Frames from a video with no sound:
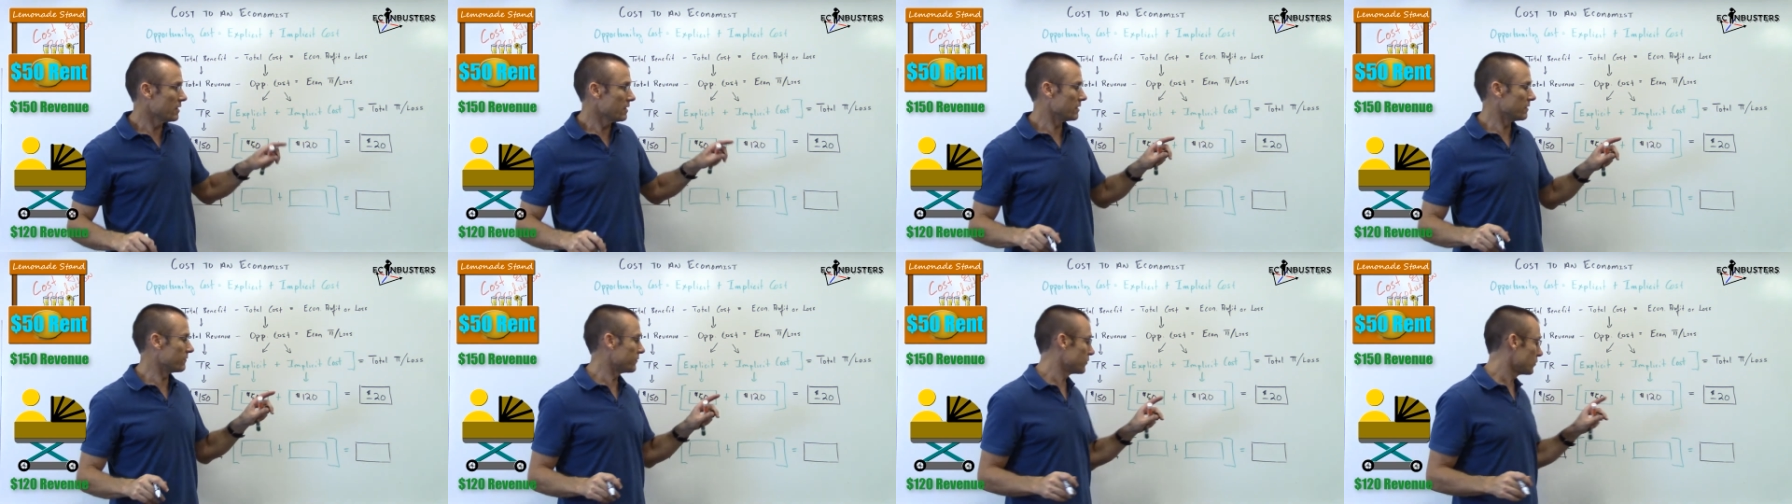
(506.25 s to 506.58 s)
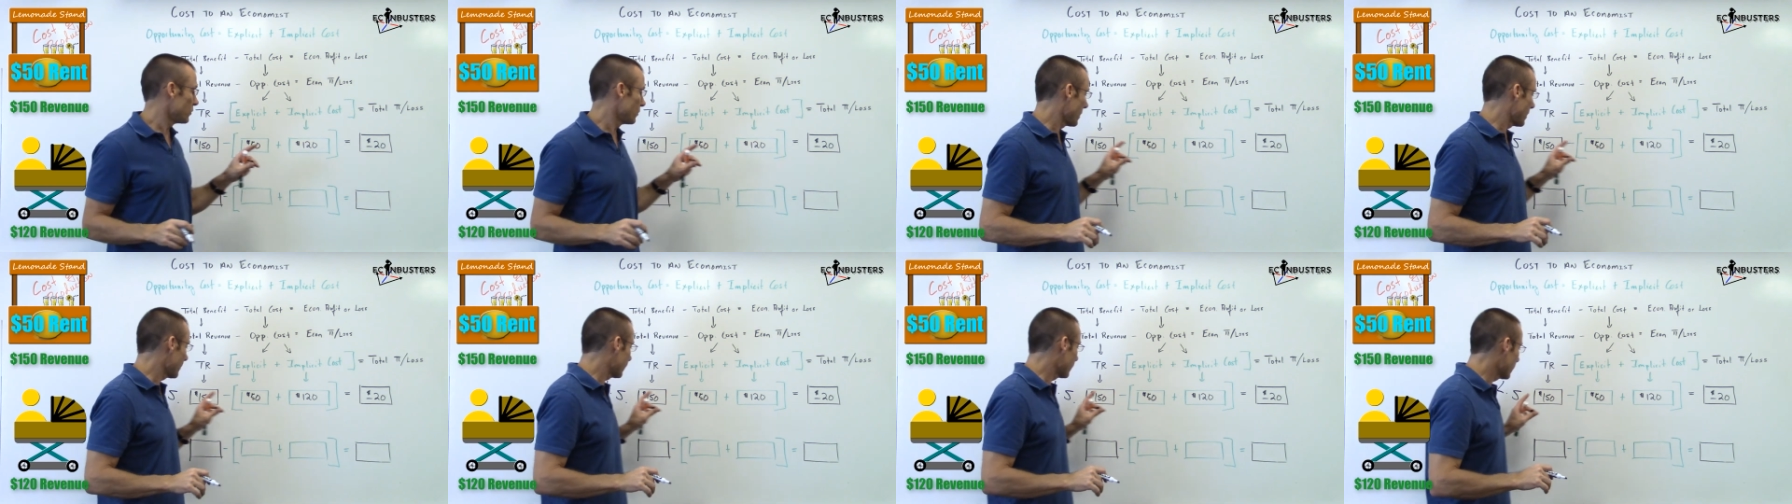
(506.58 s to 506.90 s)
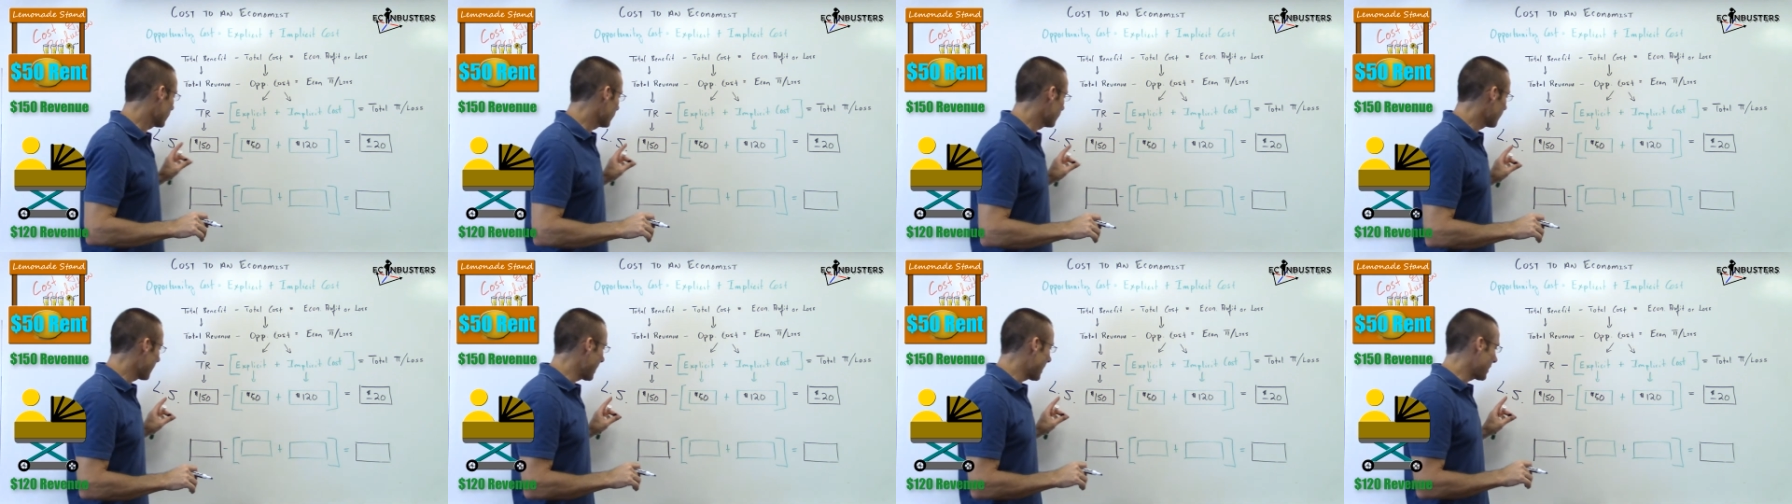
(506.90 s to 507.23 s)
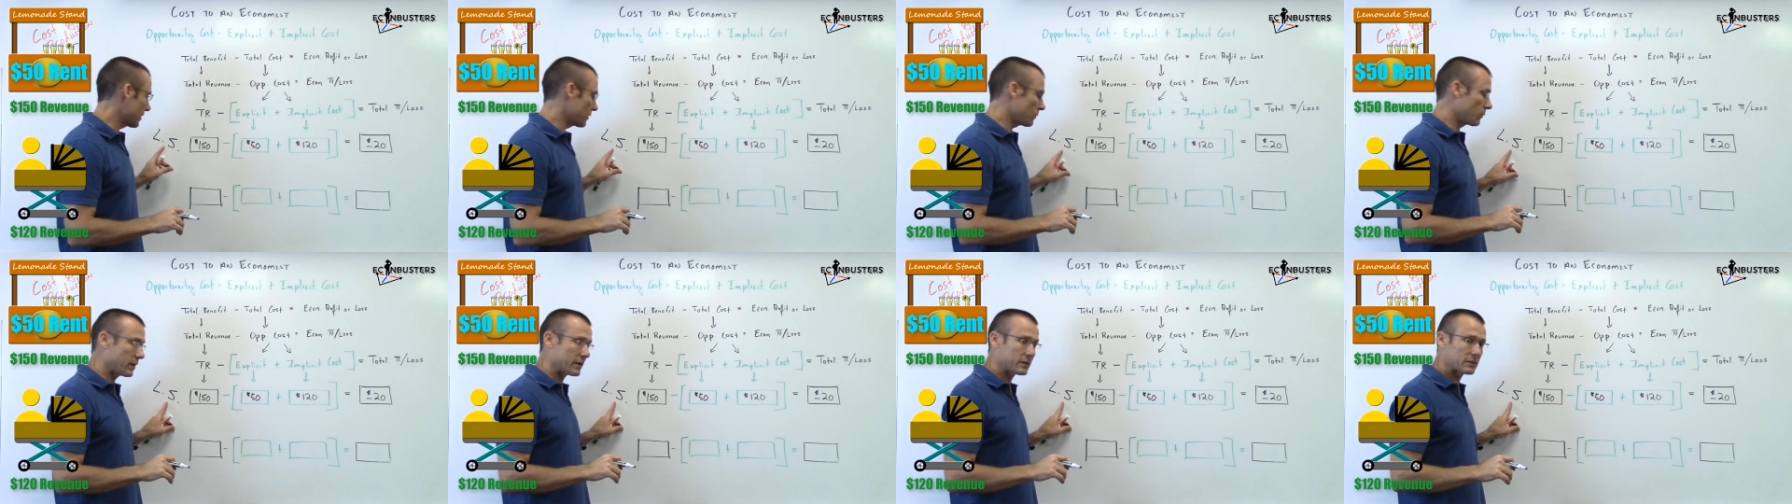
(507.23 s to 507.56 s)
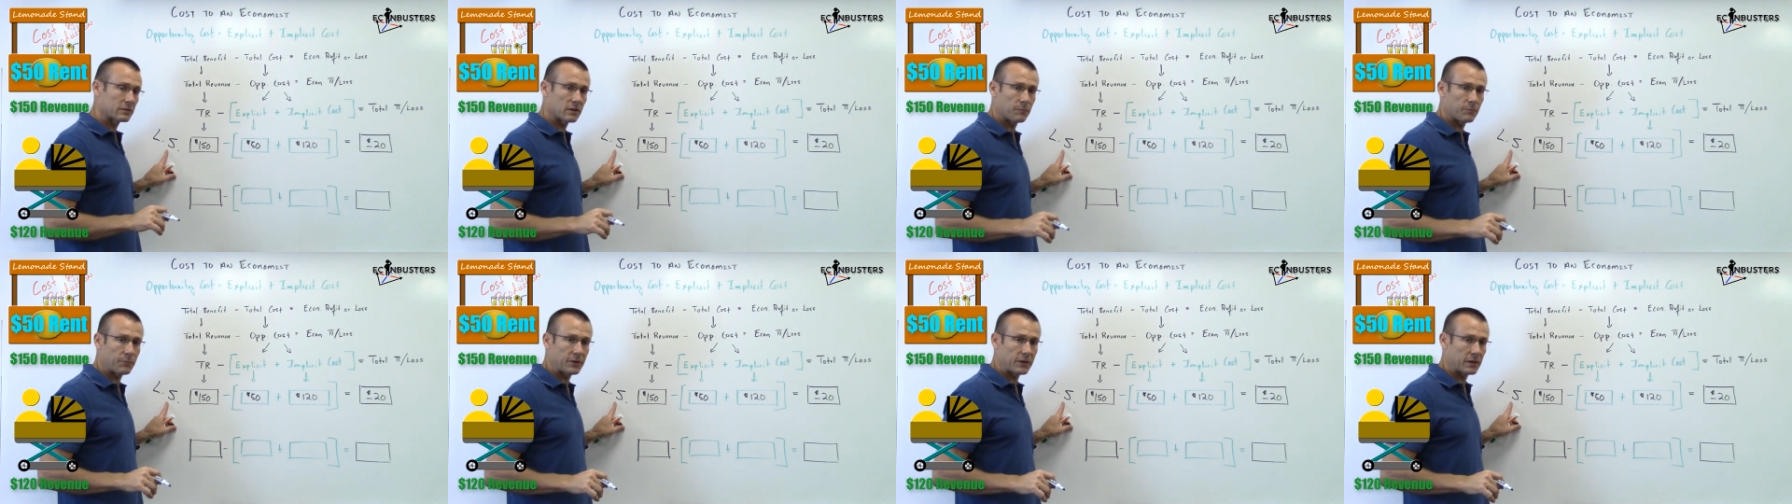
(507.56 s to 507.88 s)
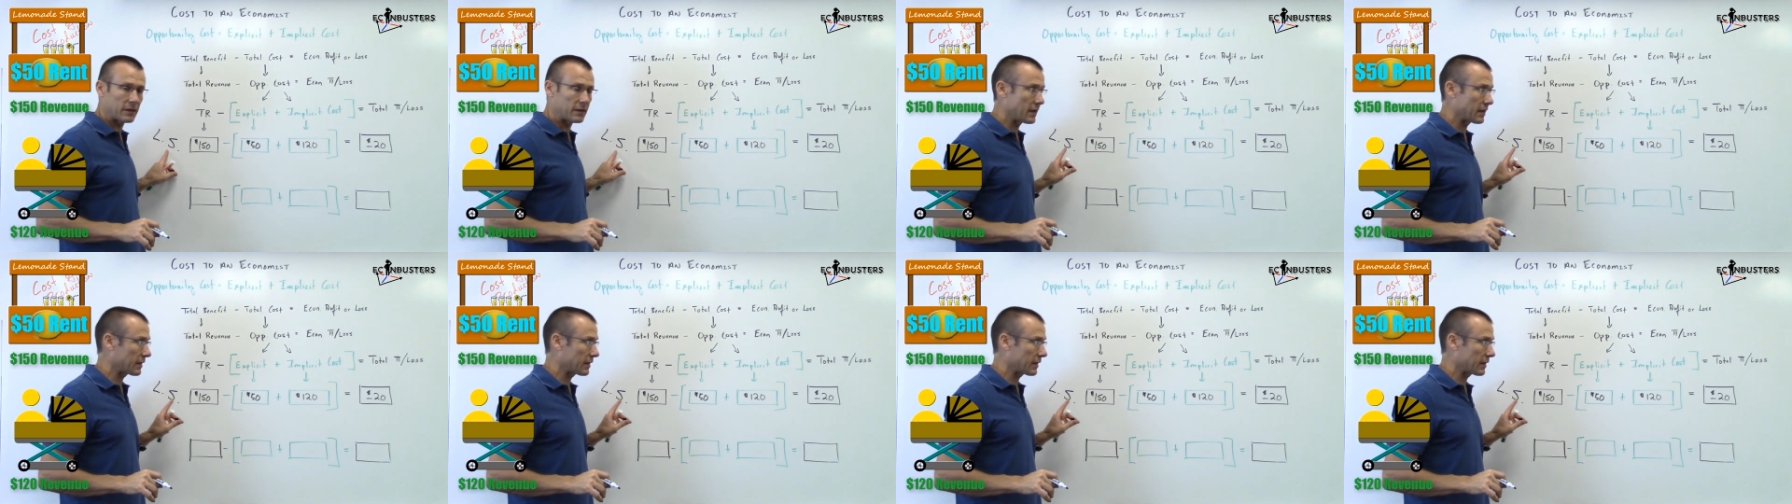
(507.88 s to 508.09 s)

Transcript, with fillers: If you ever evaluate something in